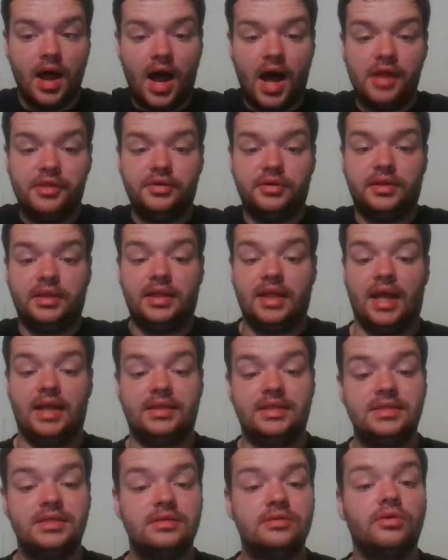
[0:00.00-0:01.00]
Other than that,
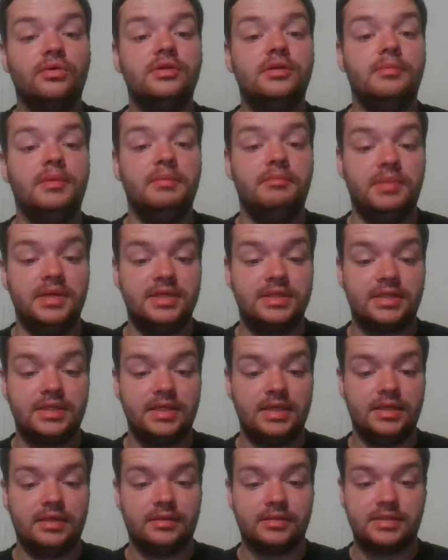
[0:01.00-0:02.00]
this is going to be Beastly
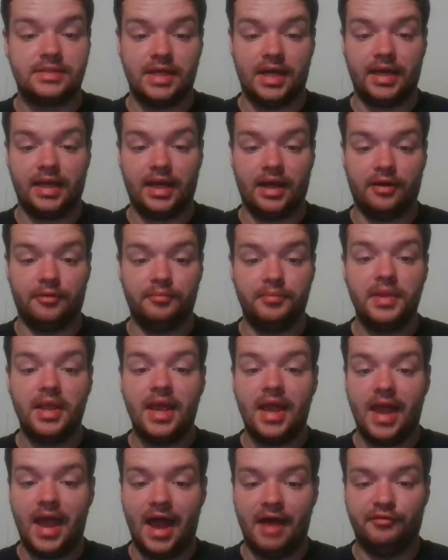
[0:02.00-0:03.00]
Eel signing out.
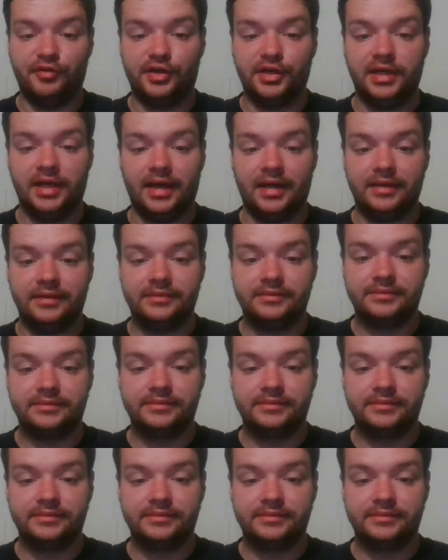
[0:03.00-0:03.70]
Have a good night.